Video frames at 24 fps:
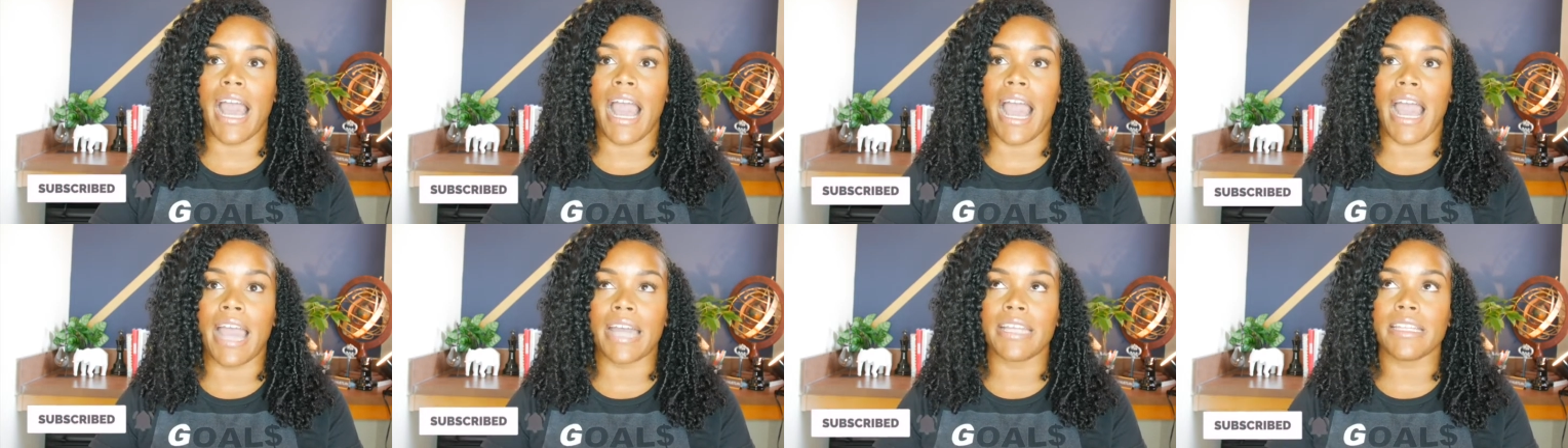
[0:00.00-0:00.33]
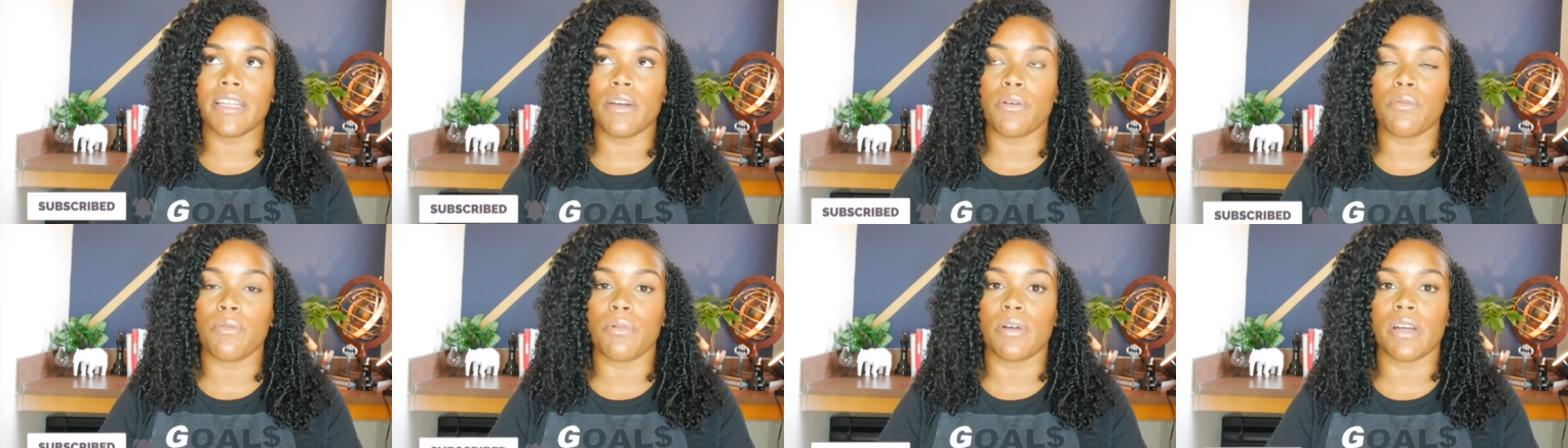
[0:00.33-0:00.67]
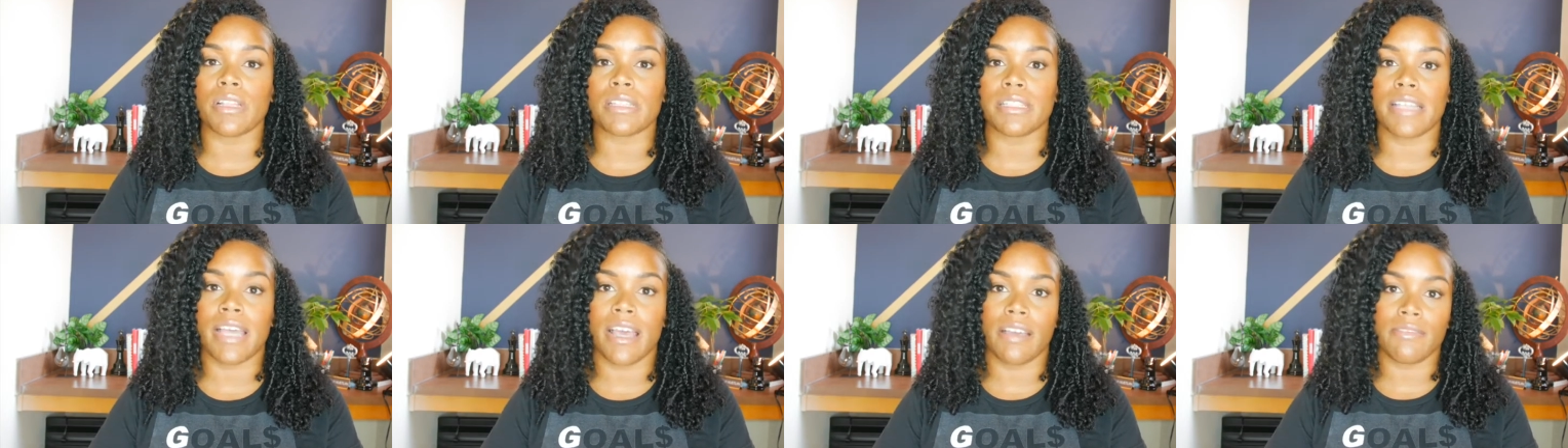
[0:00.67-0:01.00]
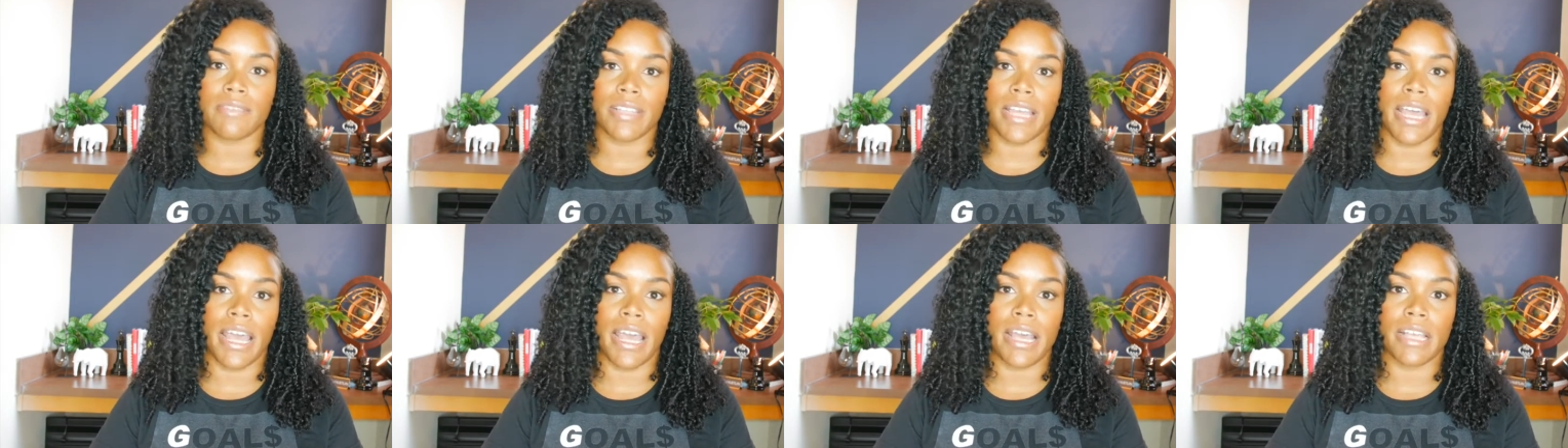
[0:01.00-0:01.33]
I don't want to have
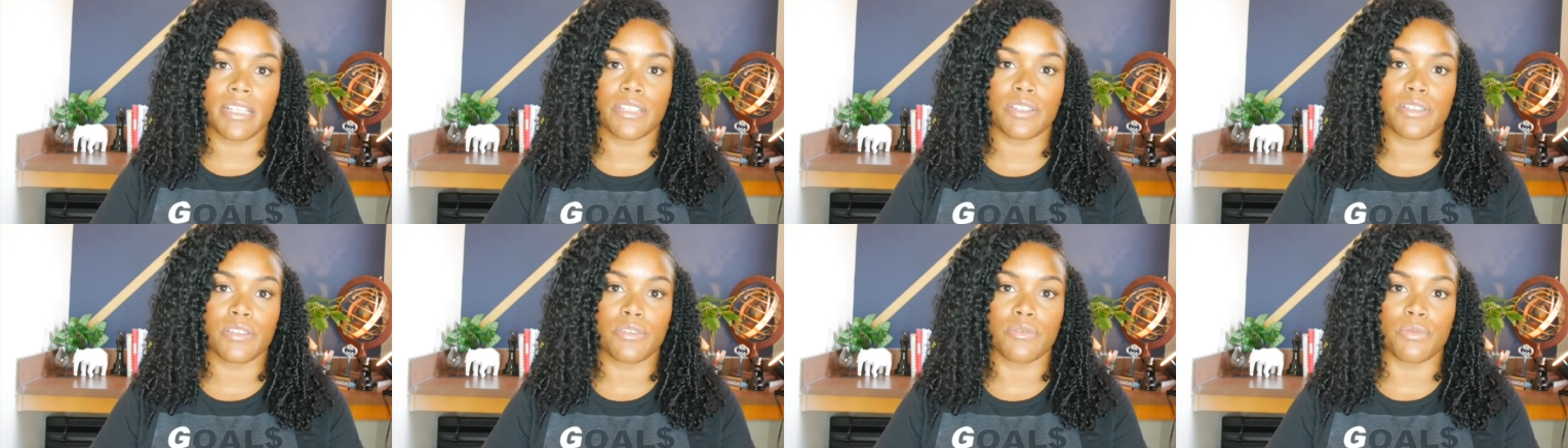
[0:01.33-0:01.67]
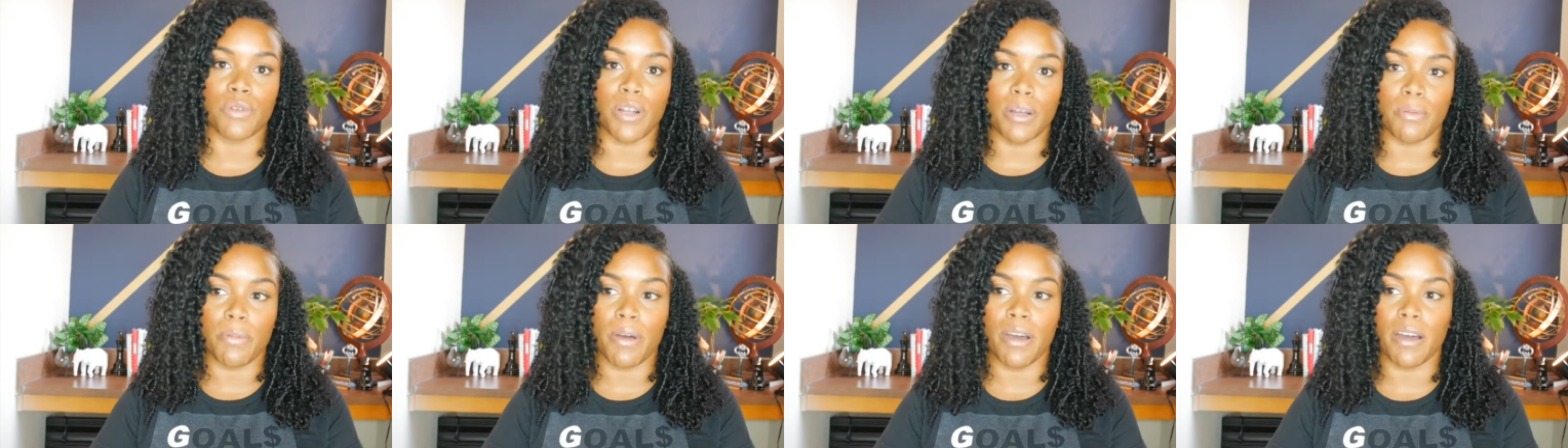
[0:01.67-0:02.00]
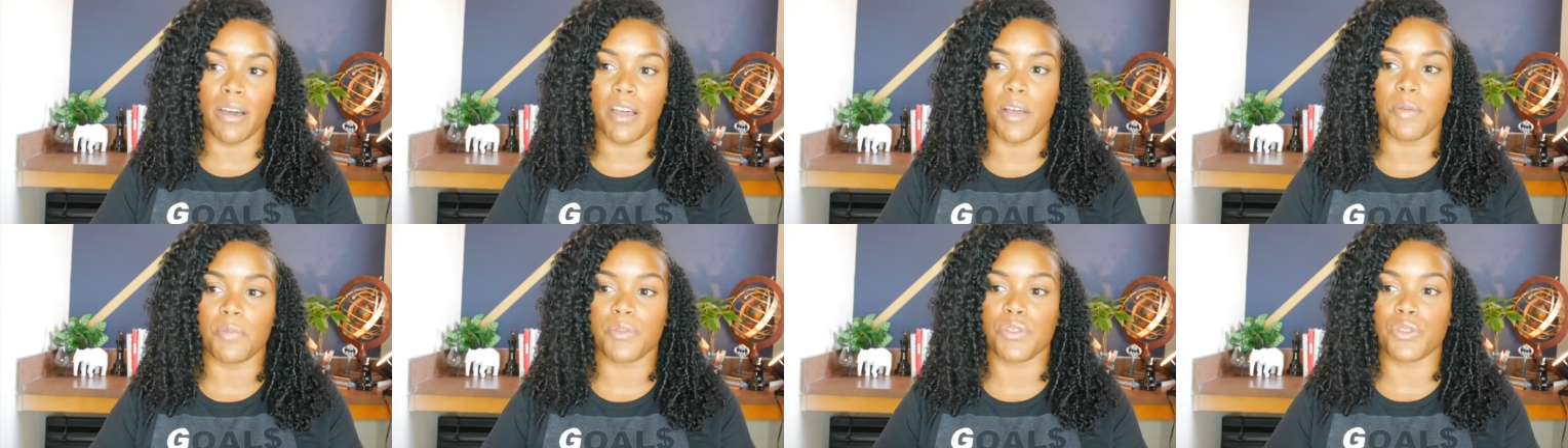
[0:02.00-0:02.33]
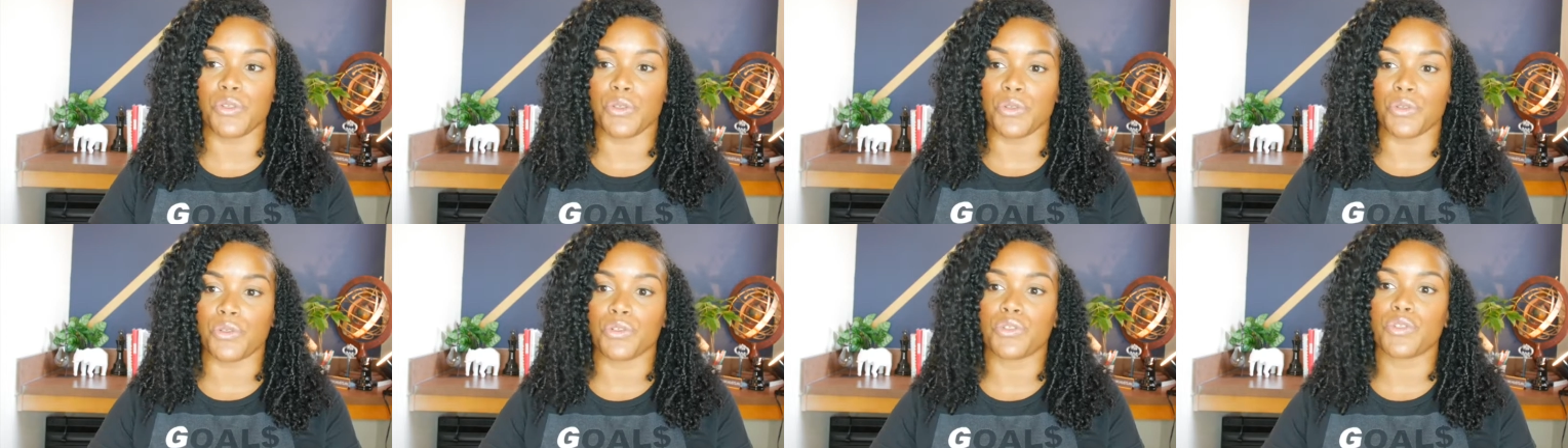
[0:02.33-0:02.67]
to ask Grubhub
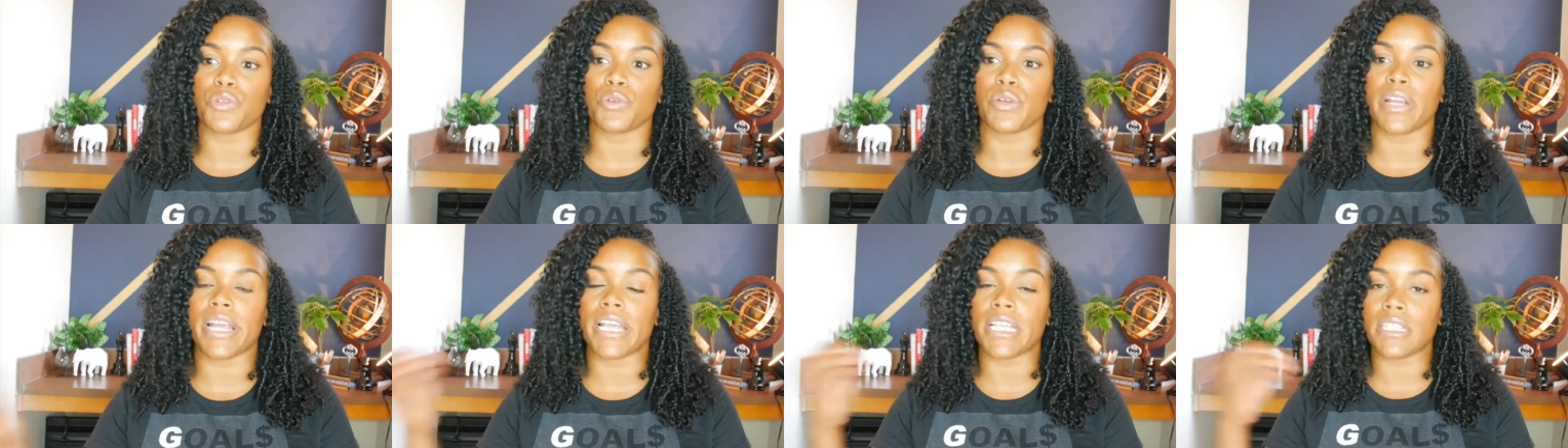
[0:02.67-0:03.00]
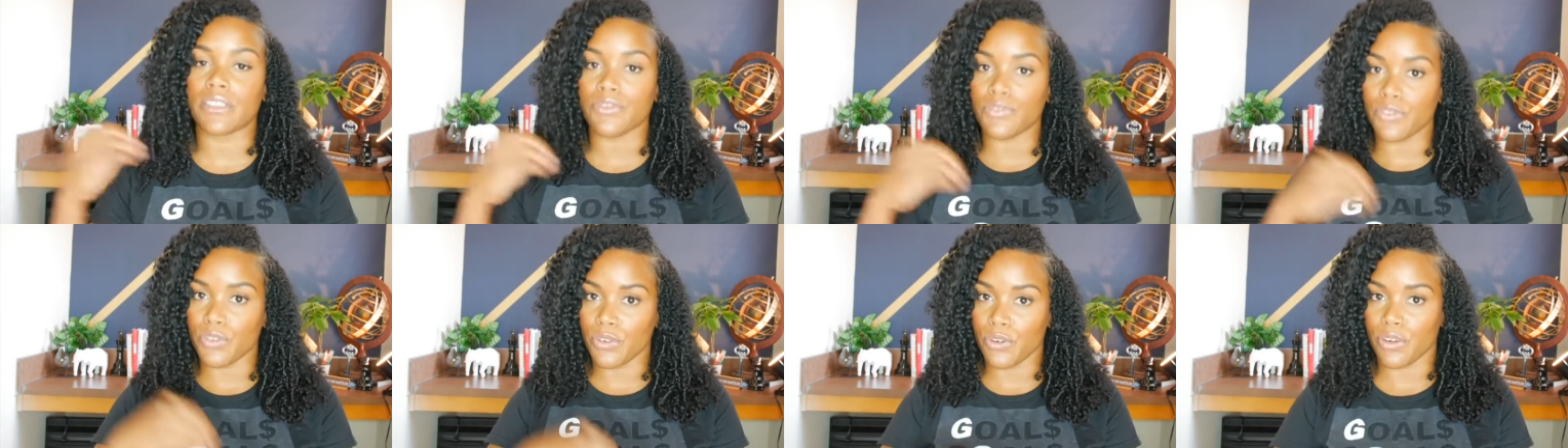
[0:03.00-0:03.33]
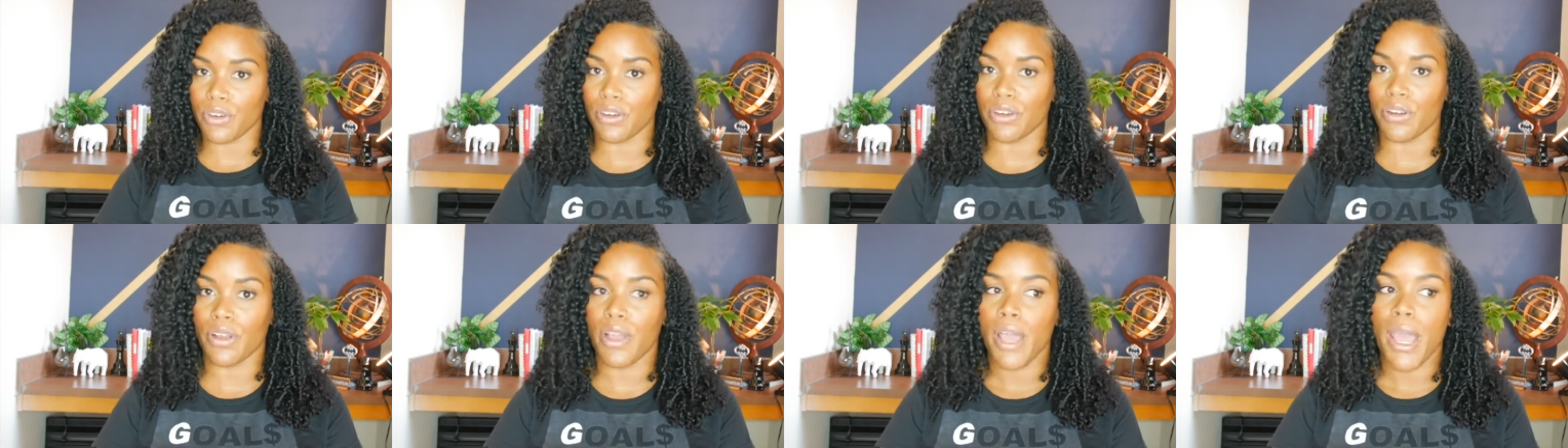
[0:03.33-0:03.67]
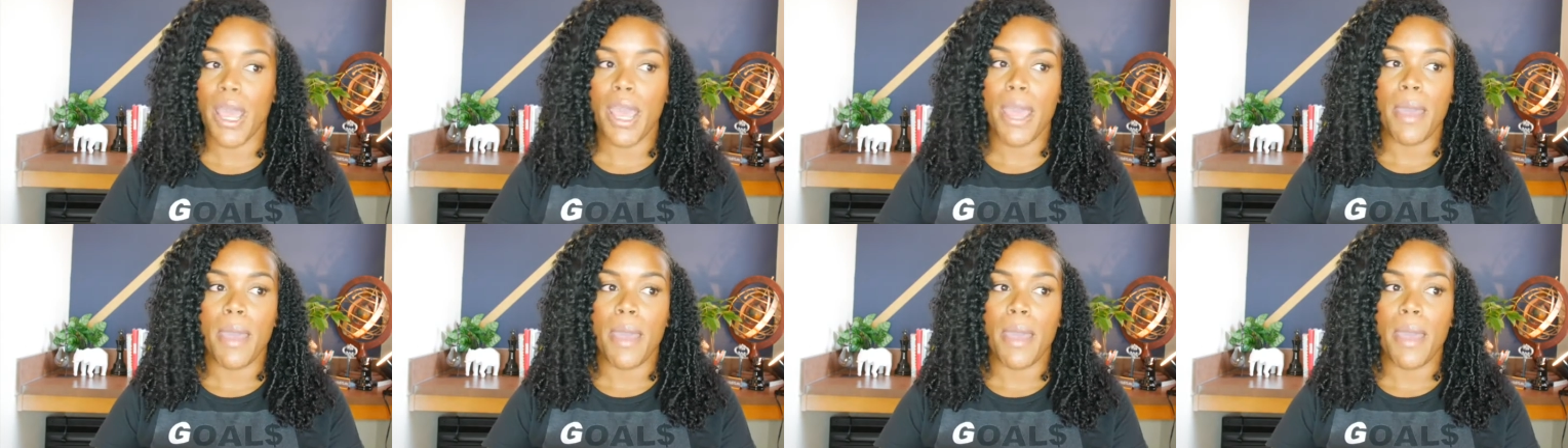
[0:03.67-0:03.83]
to transfer